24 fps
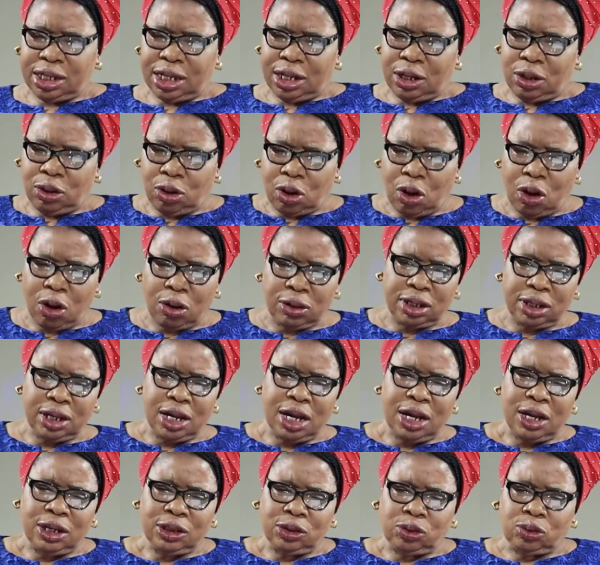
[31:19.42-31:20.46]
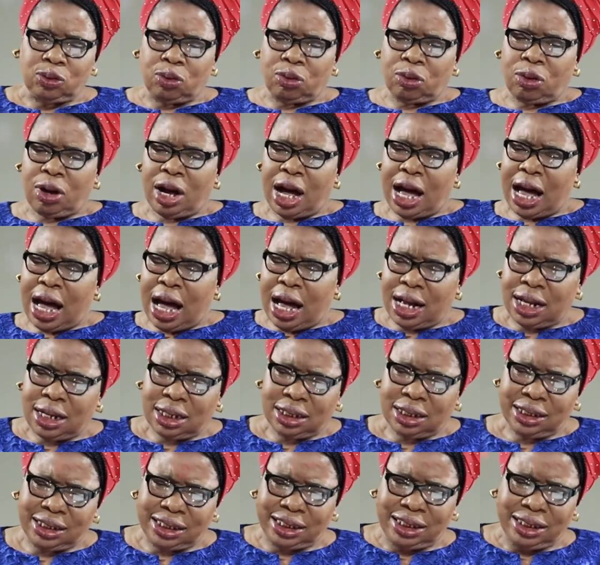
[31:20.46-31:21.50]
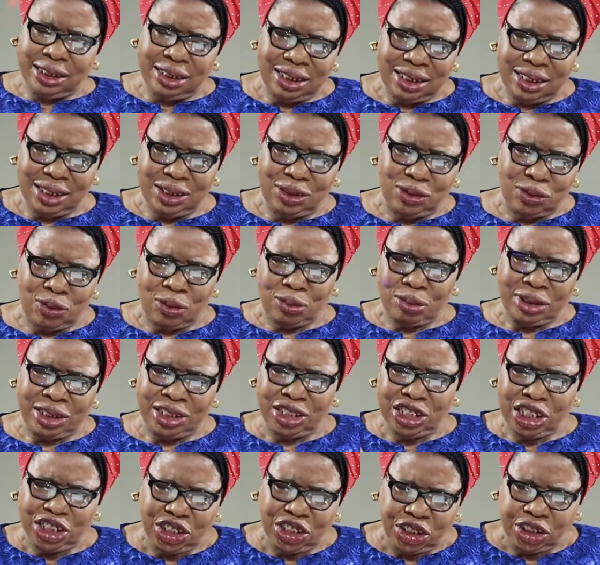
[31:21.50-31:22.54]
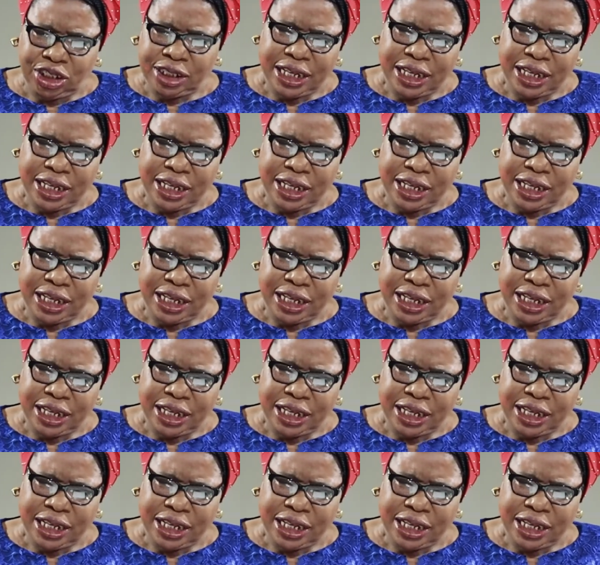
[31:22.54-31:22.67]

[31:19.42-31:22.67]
Lord, to teach